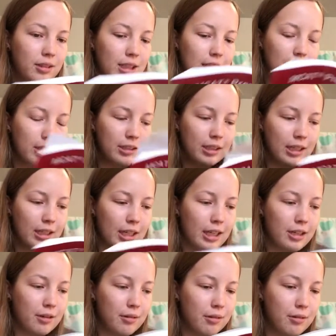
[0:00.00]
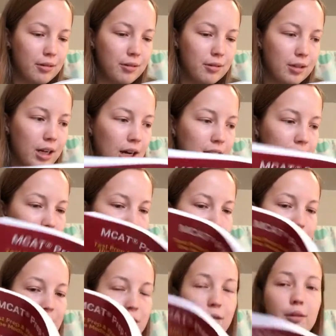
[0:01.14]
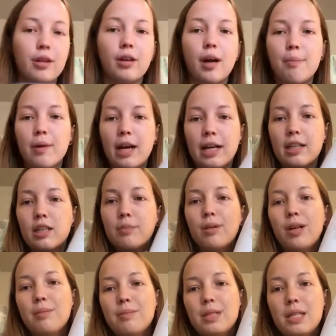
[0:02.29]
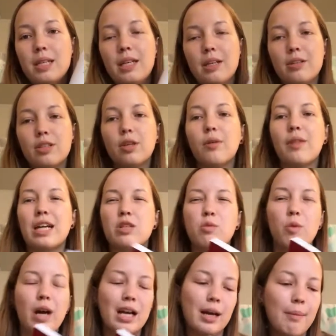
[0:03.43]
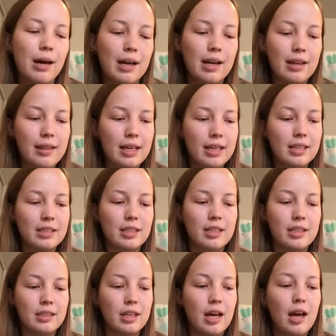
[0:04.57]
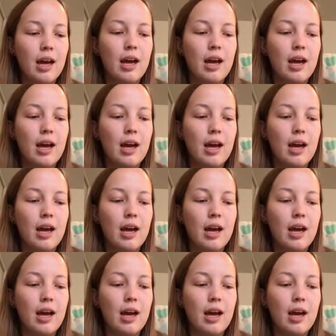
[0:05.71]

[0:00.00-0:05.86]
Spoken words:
It looks like they go through concepts, but I know there are practice problems in here, so that's why I bought it, I think, is because